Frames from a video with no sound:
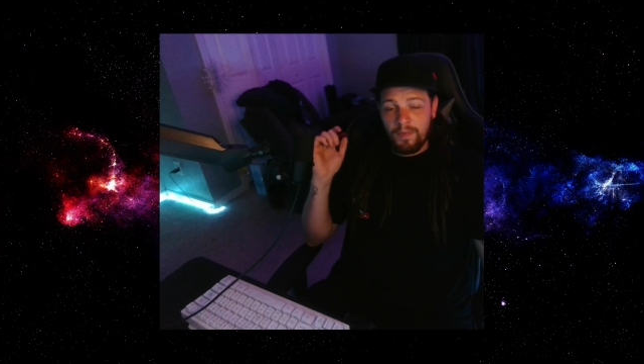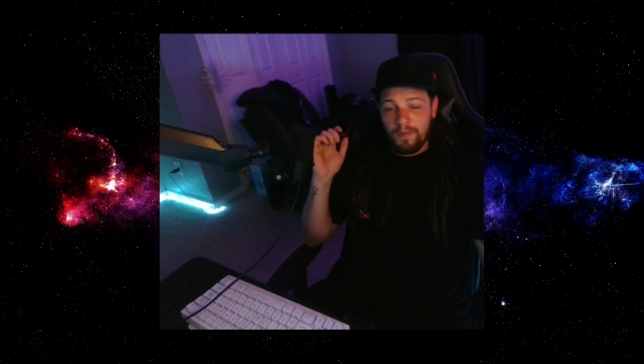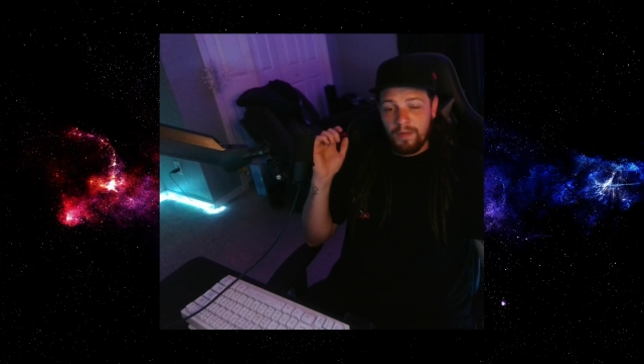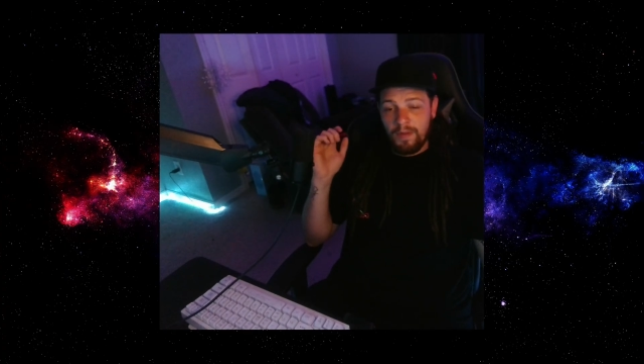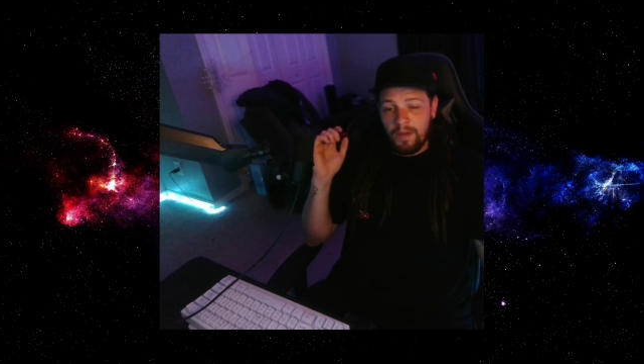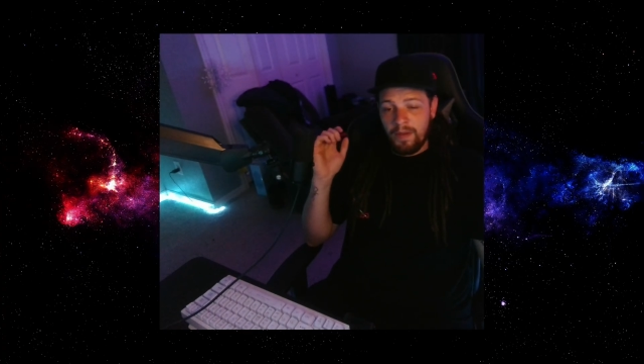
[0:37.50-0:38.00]

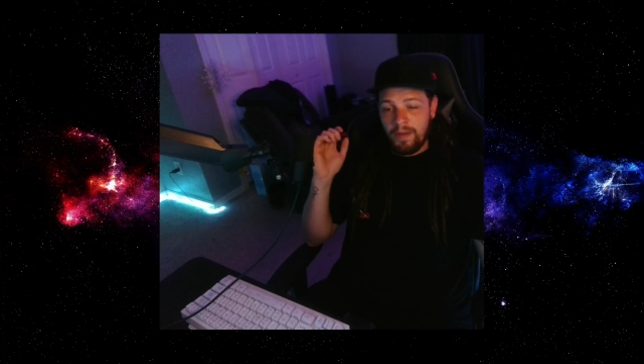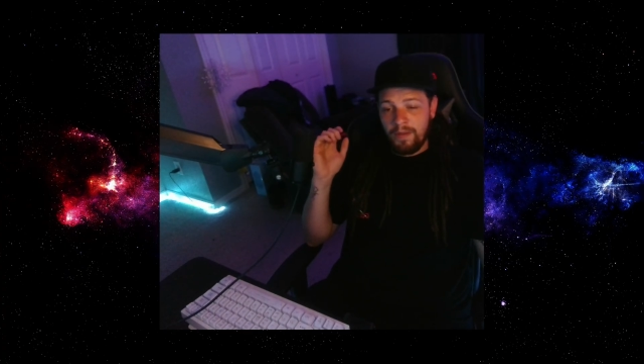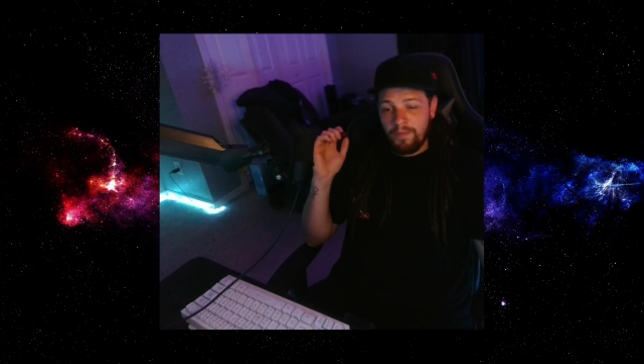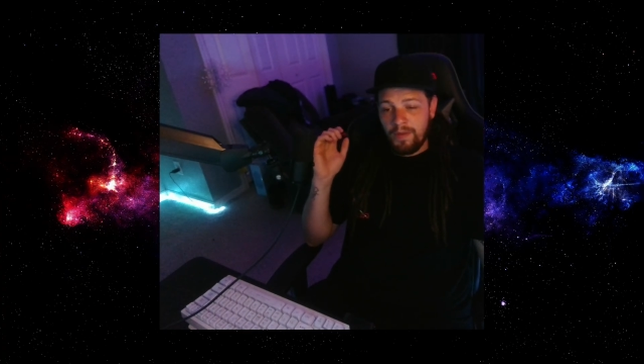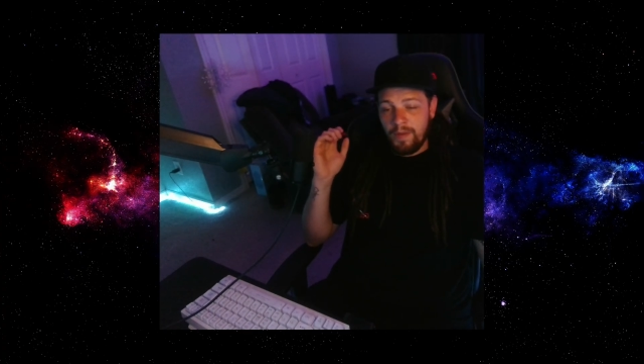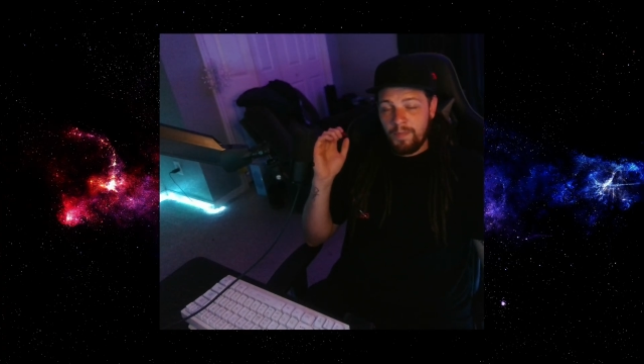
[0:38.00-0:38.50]
I
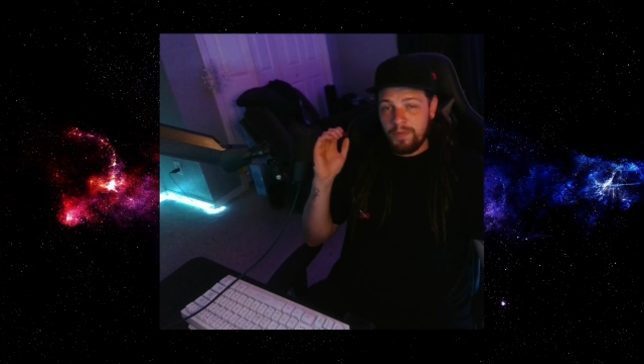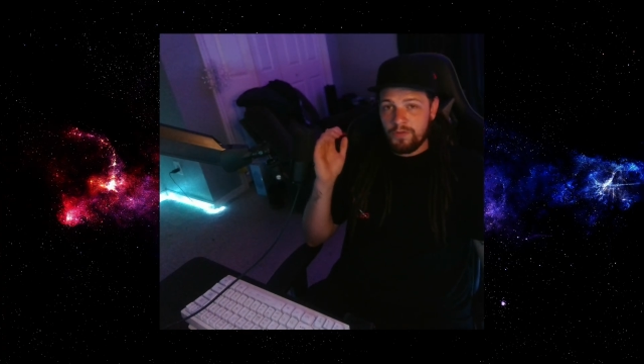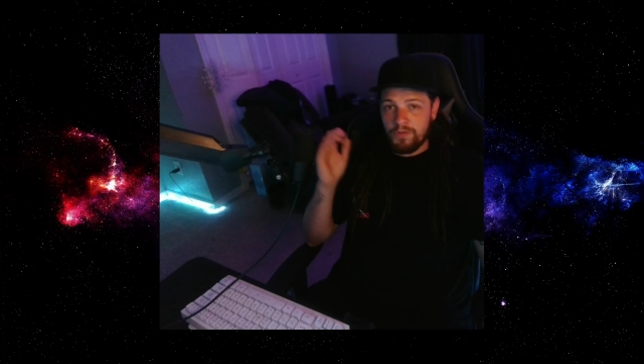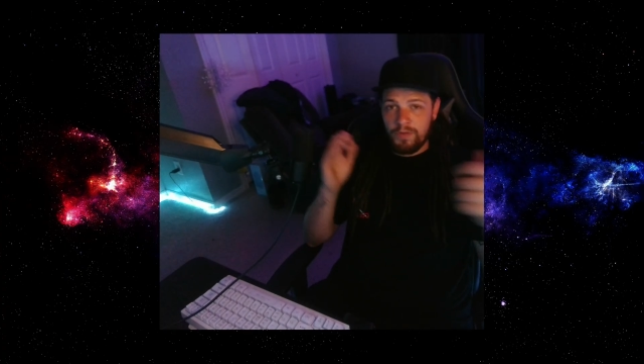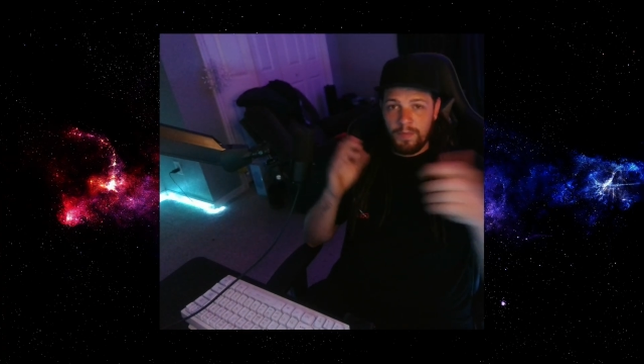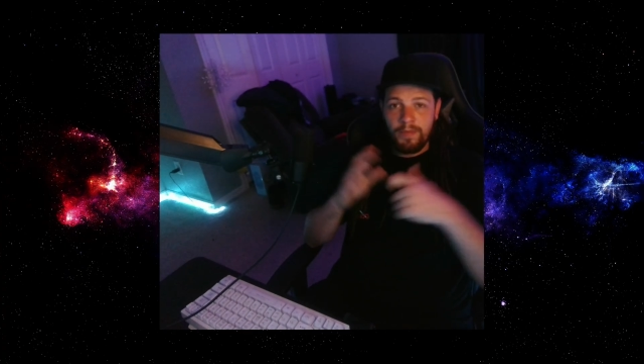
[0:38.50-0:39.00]
have not been
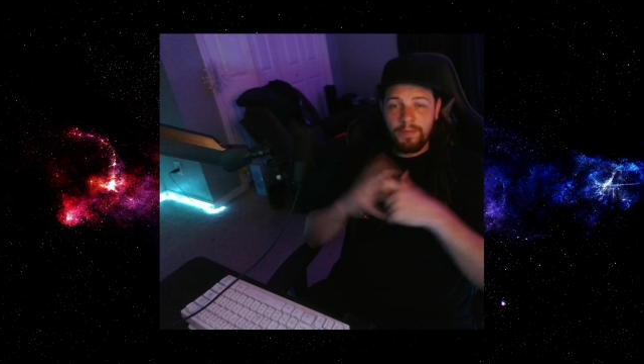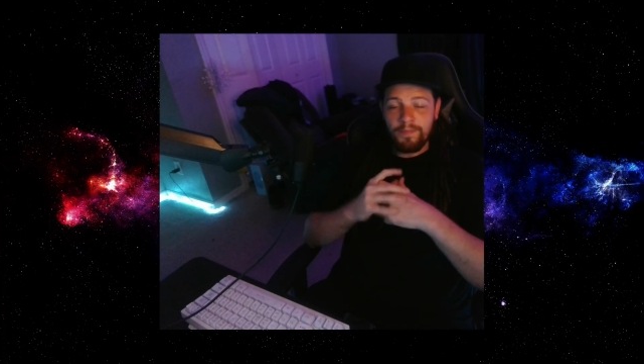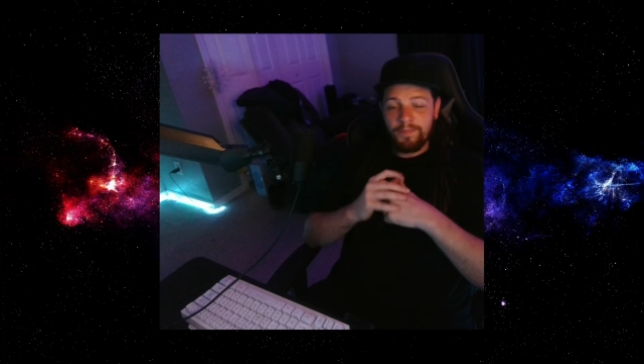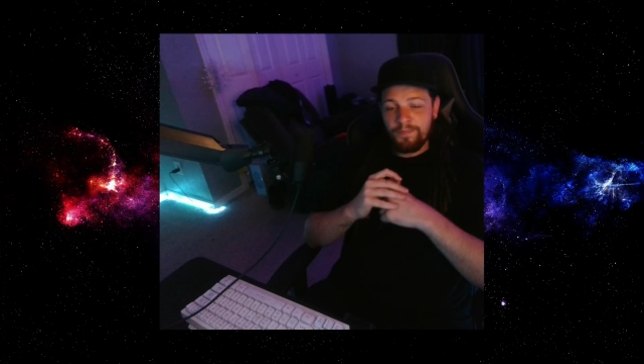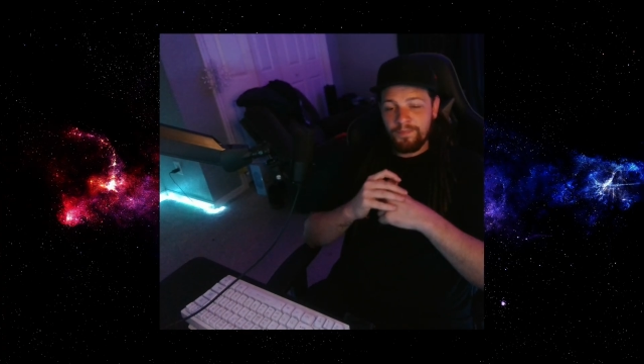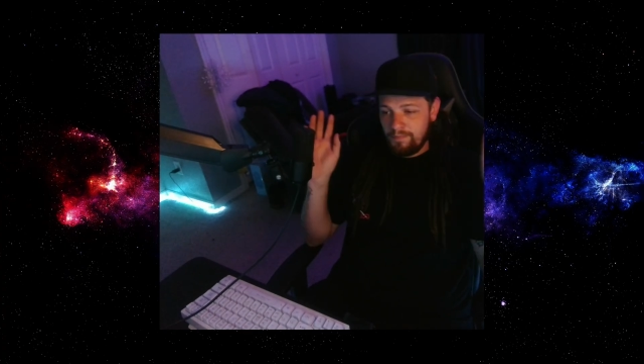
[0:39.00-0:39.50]
streaming.
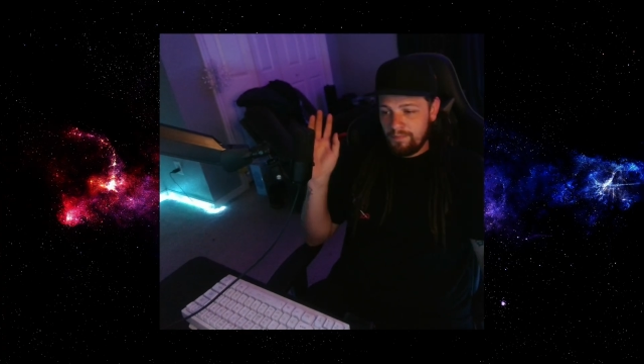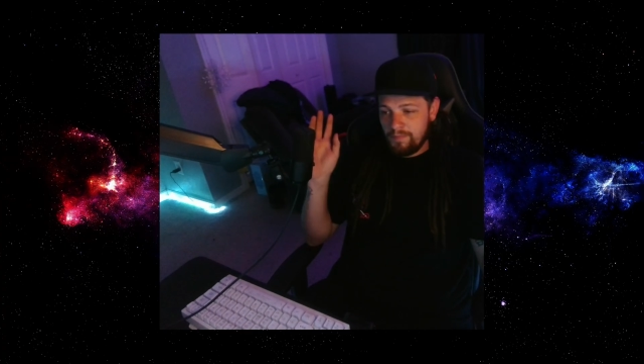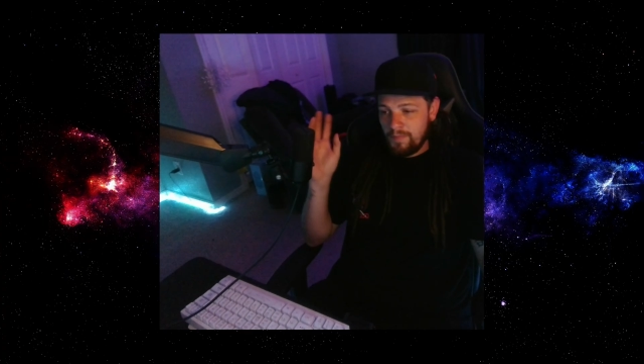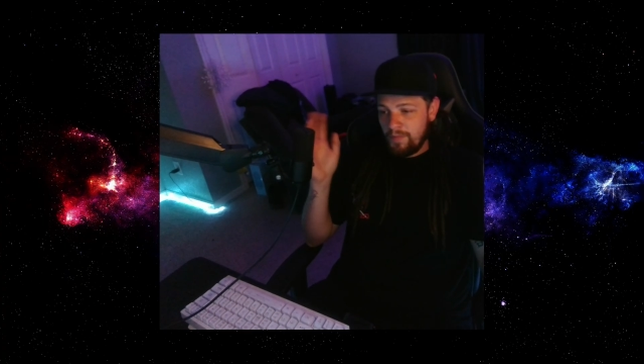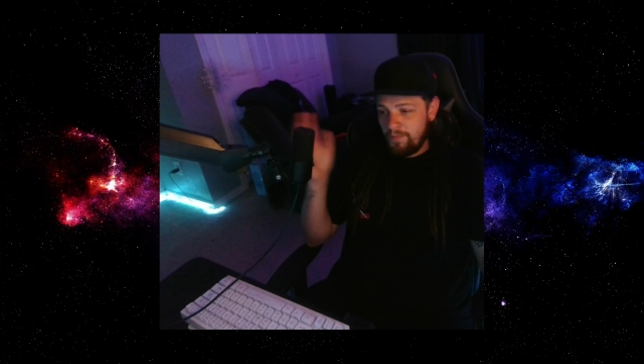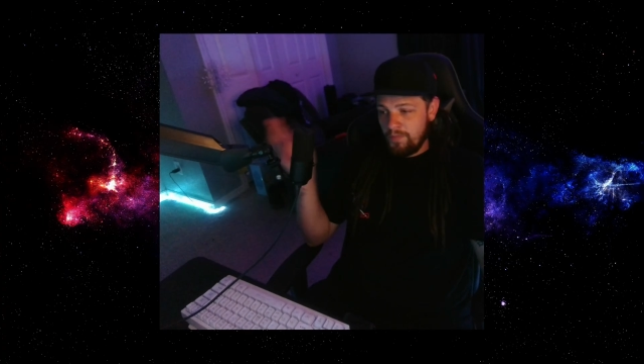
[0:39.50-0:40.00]

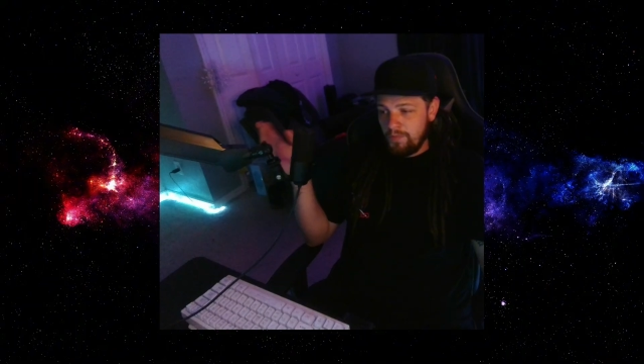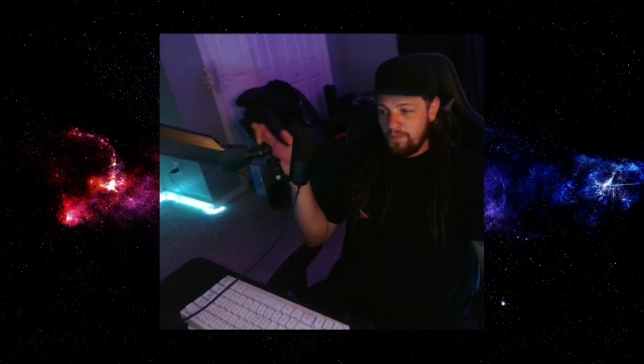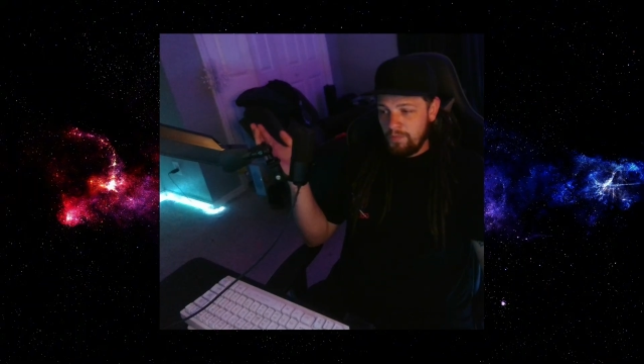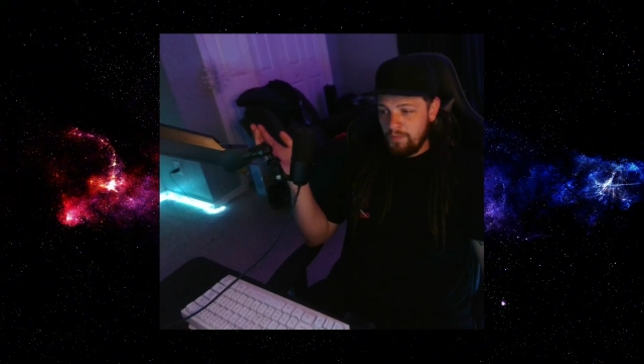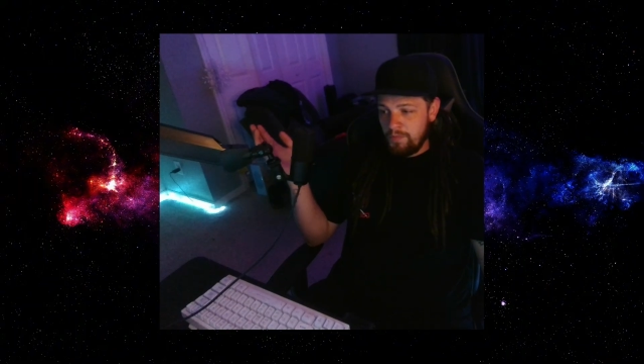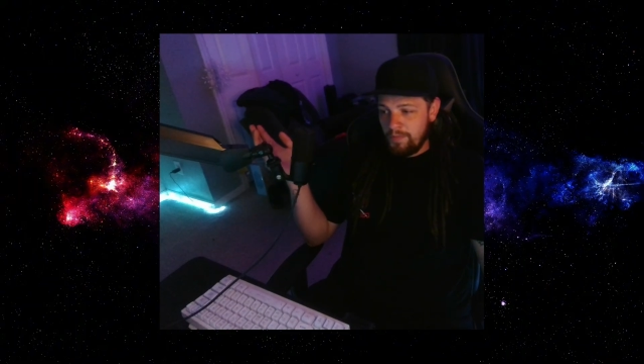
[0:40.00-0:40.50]
If
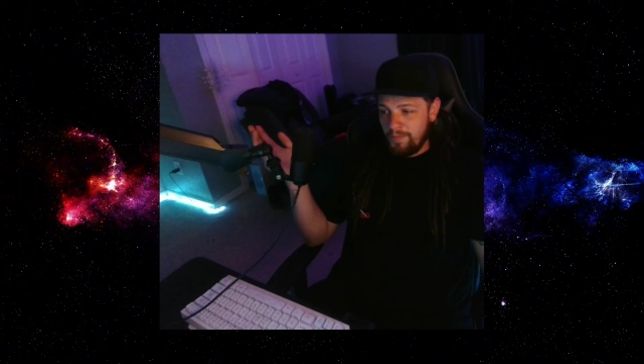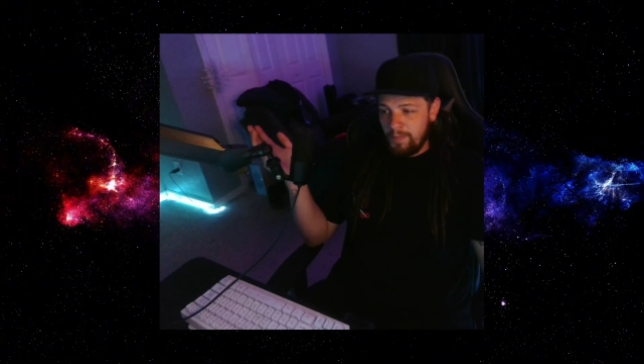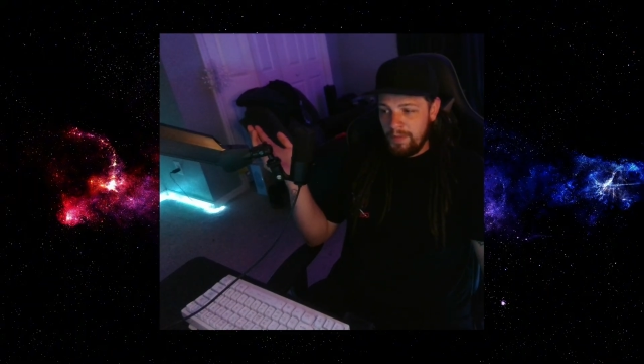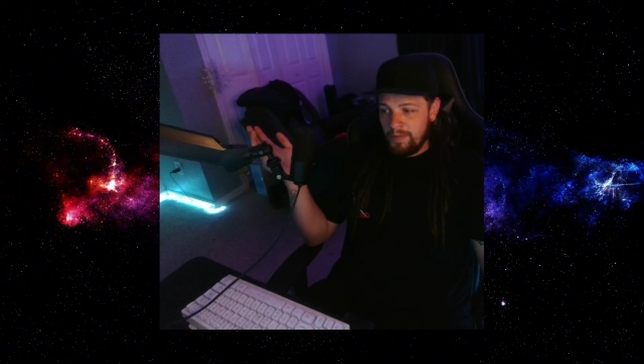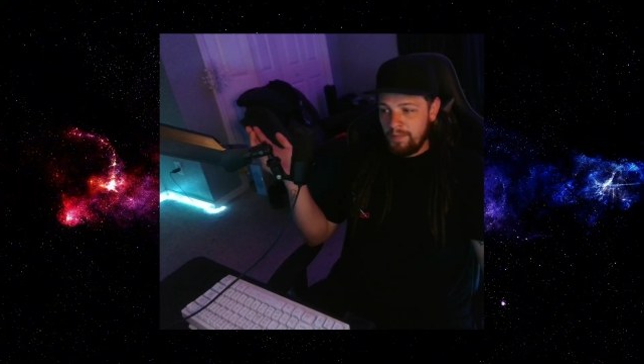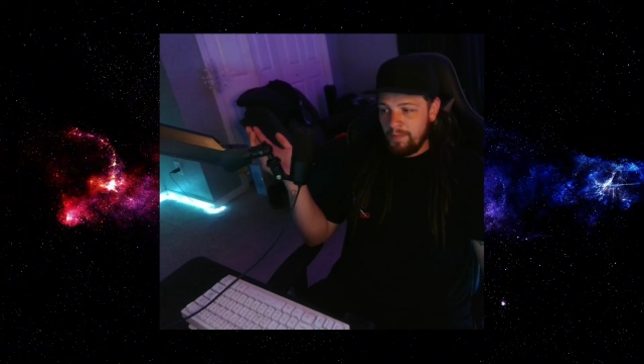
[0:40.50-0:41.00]
you have
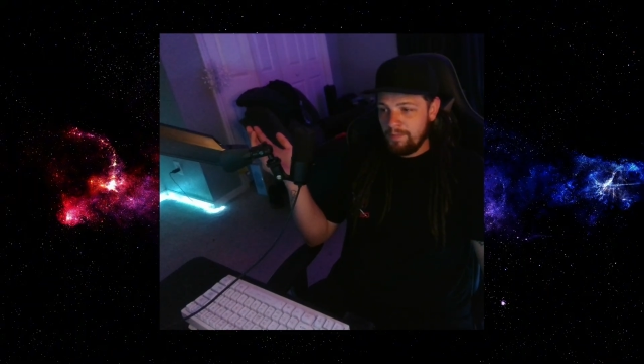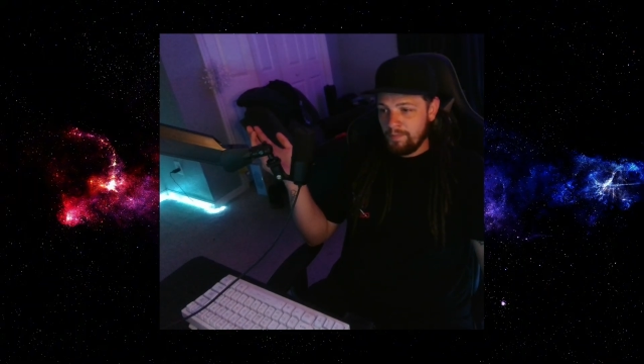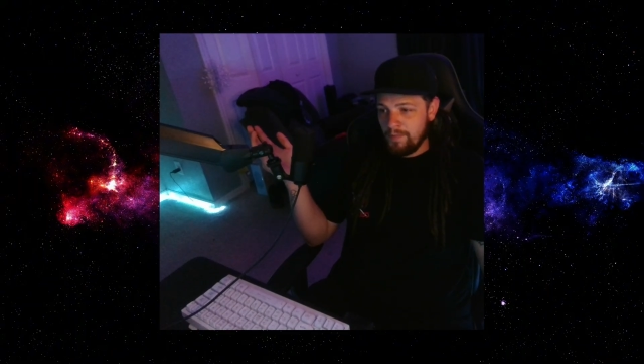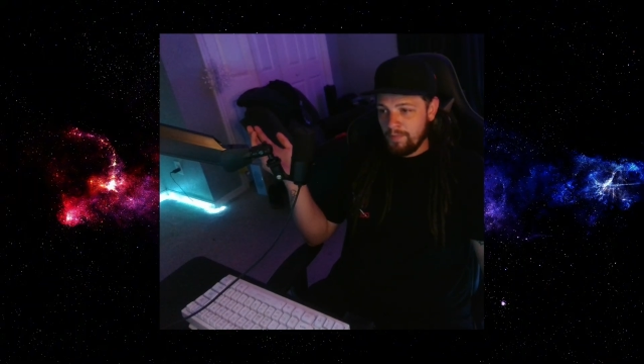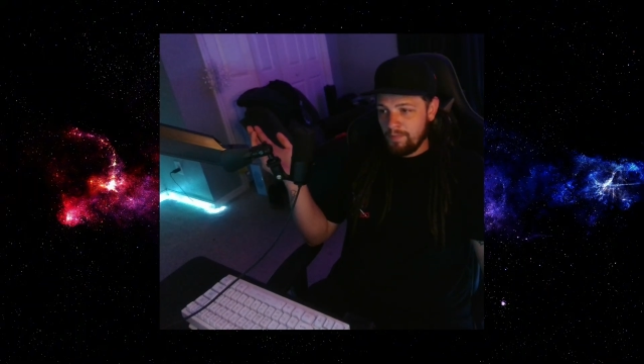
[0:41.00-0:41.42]
been